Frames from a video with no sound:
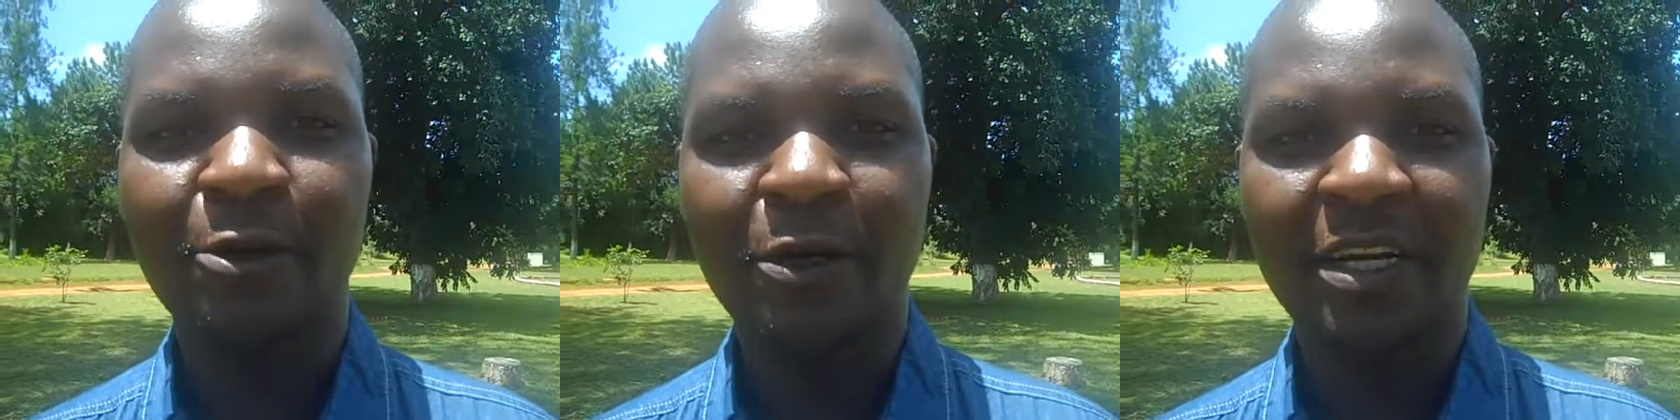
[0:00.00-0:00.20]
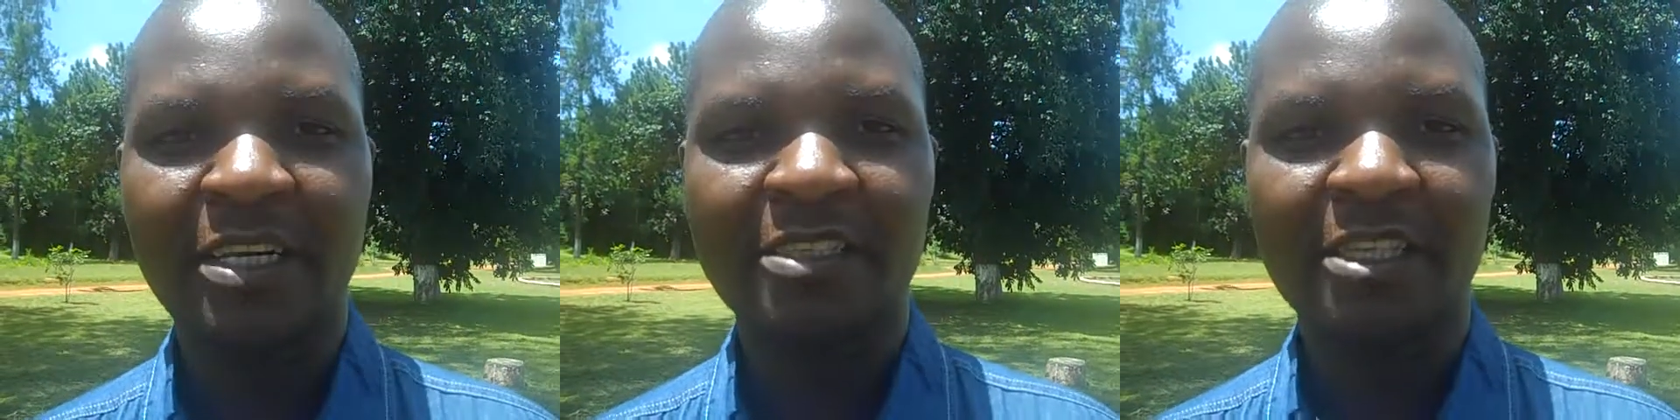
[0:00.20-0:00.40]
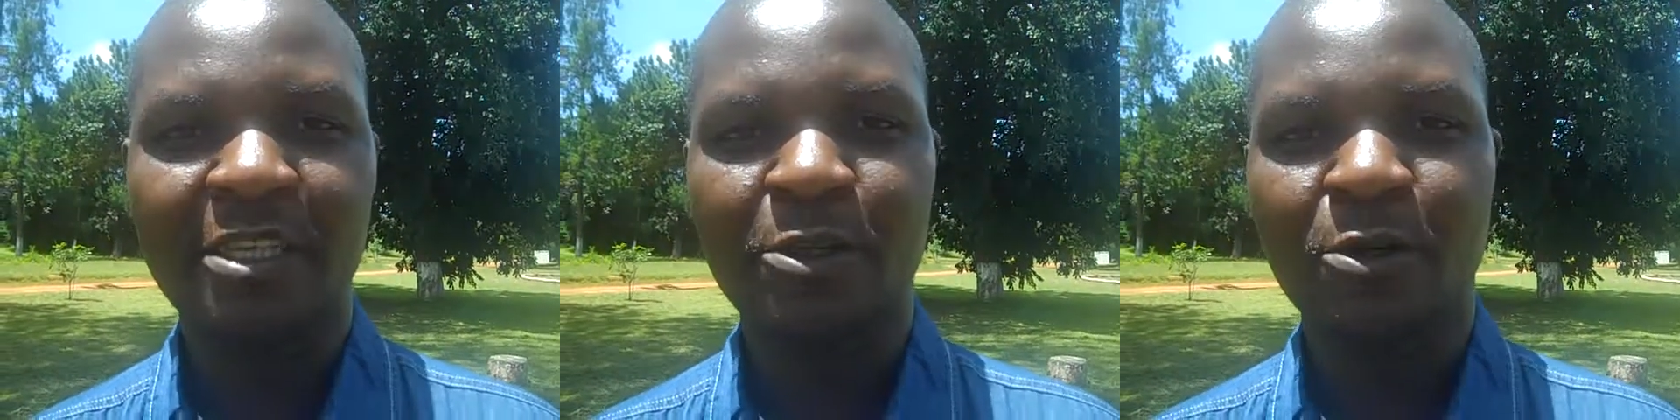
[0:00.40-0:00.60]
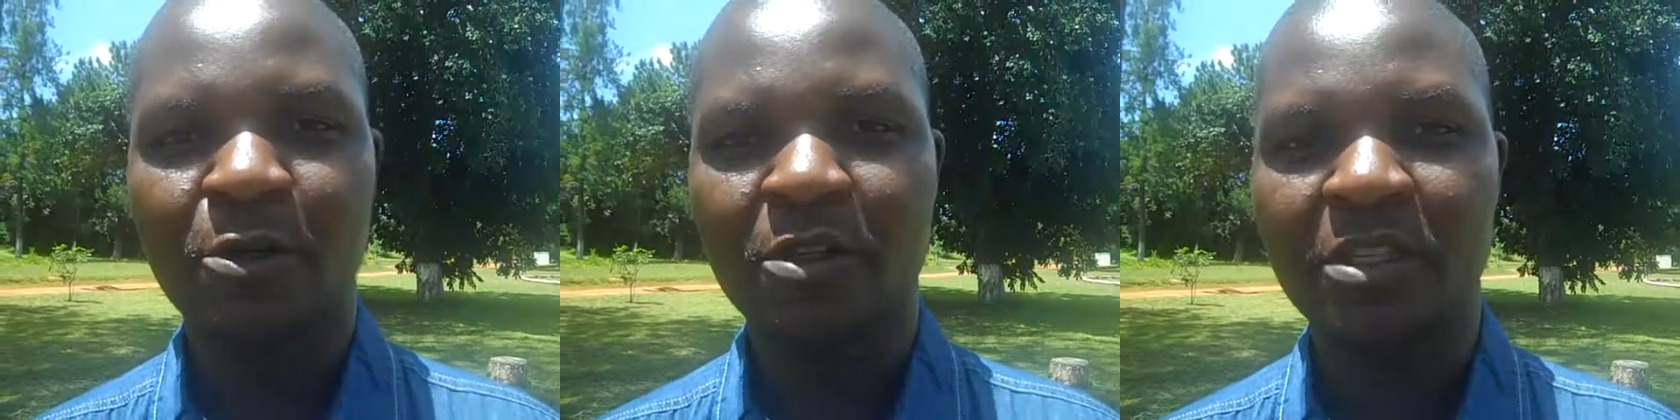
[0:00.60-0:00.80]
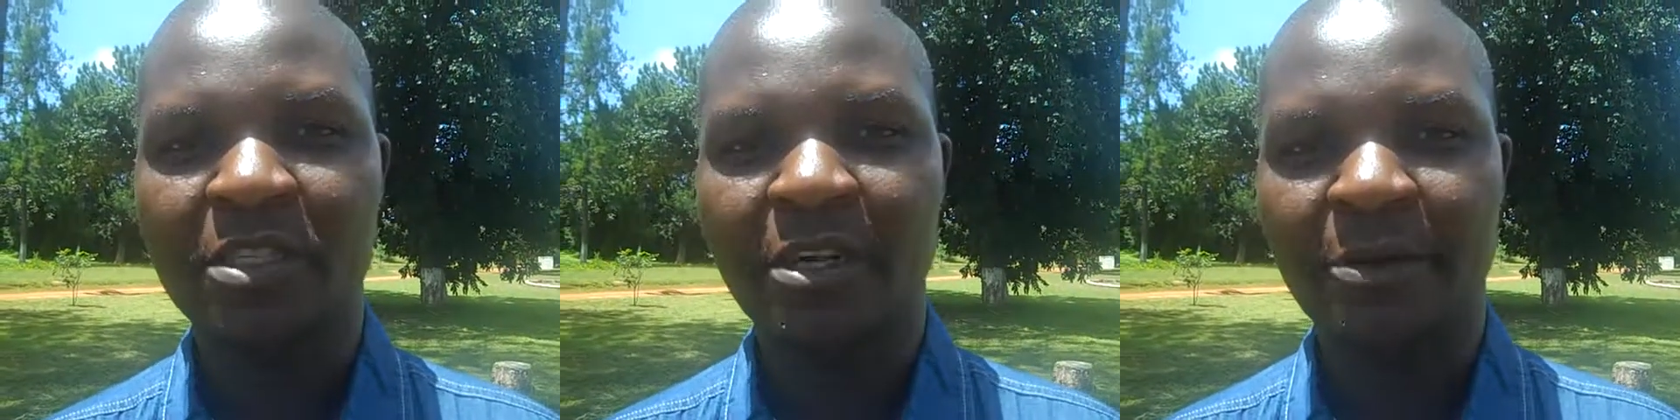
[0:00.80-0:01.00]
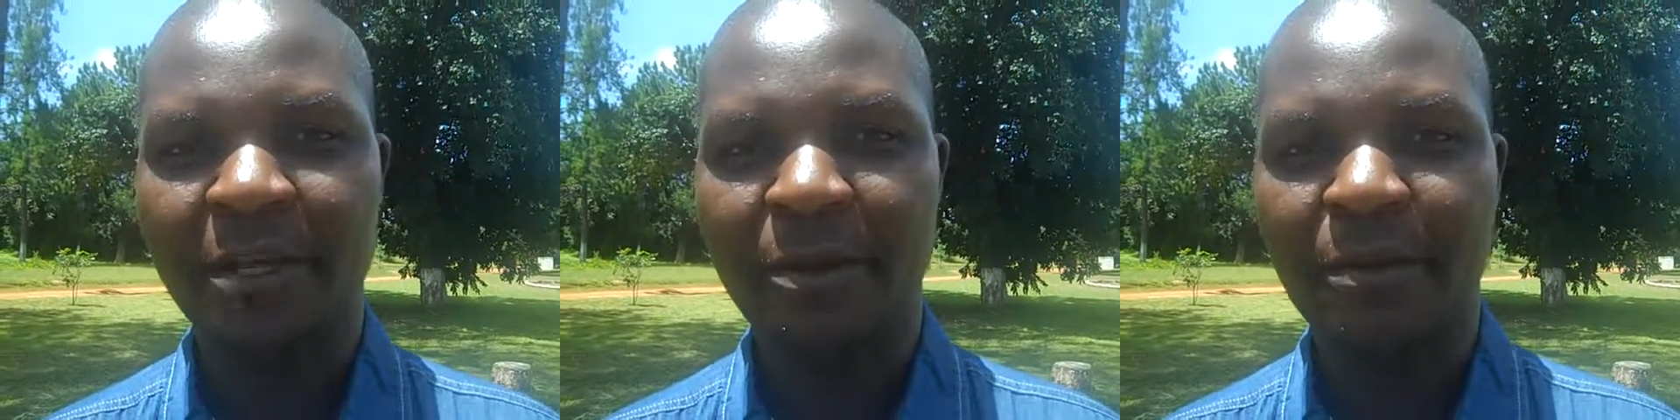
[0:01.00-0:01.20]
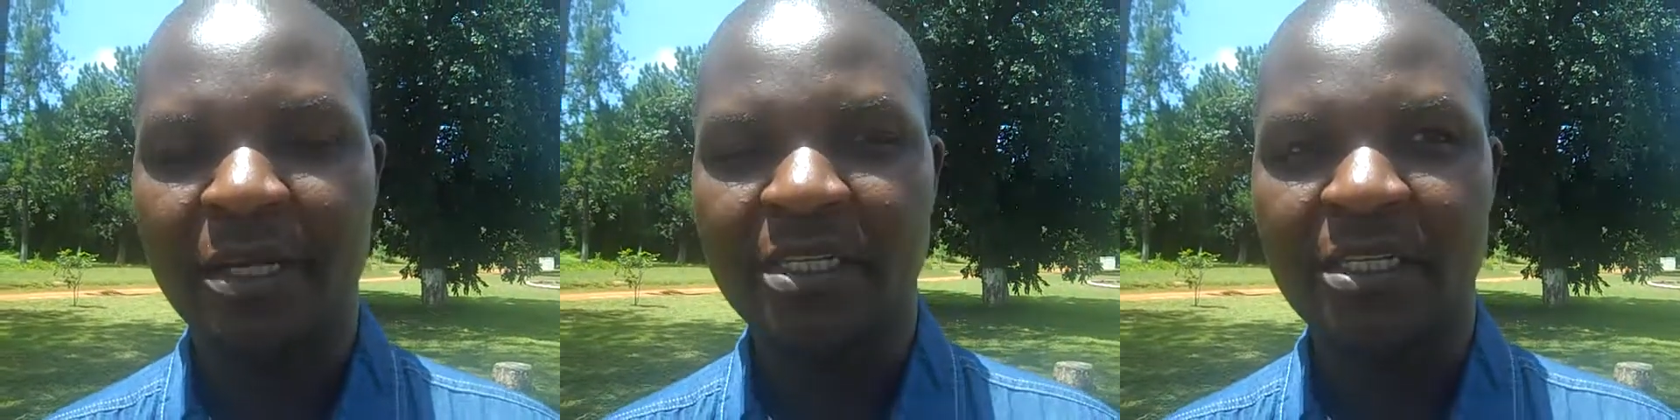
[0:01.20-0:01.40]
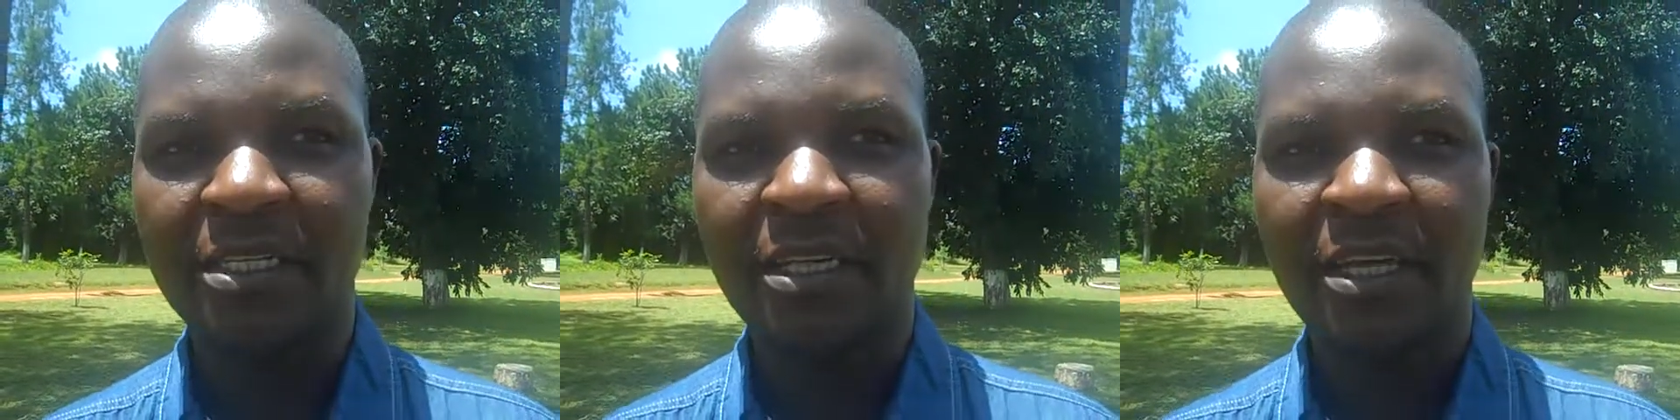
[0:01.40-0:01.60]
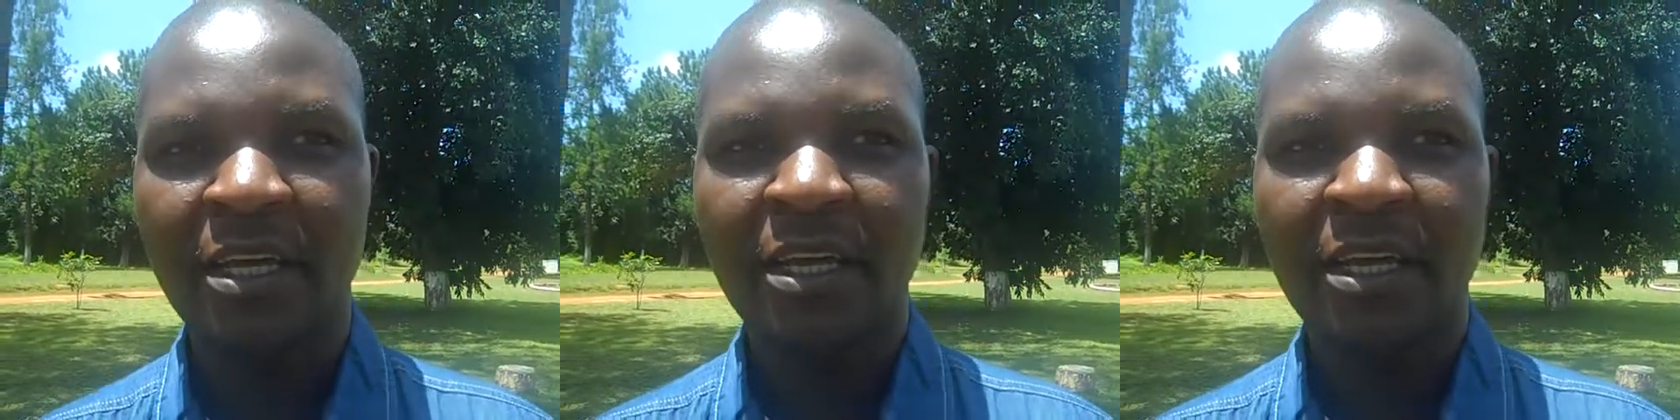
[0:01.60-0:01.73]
the organization called Careermate.